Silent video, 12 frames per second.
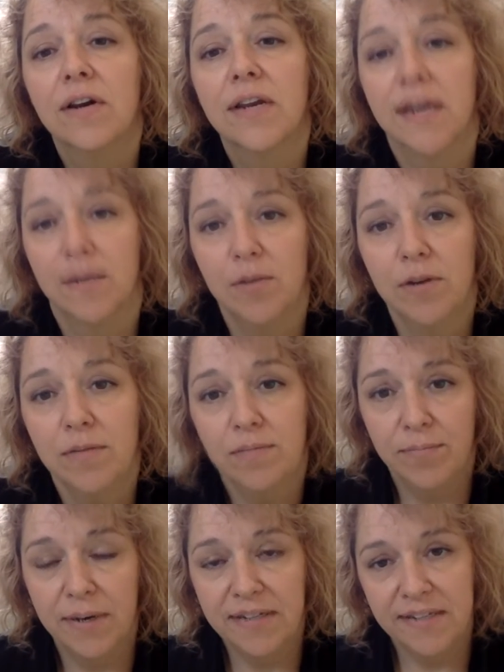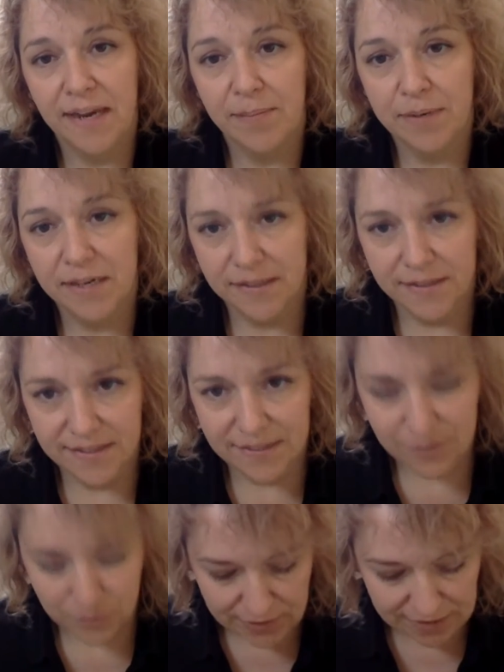camera by tapping on the
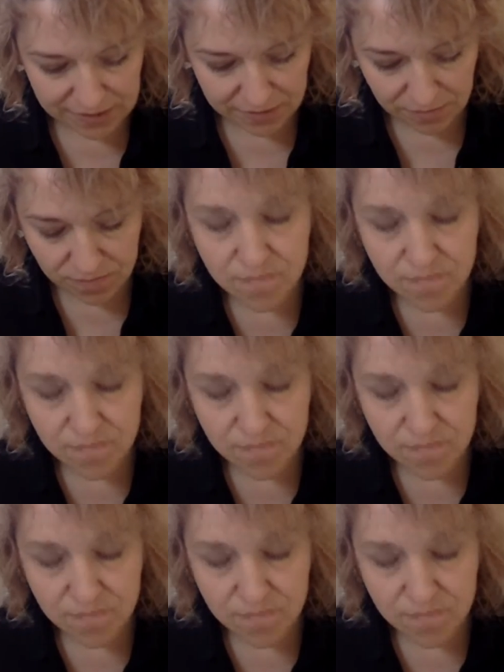screen.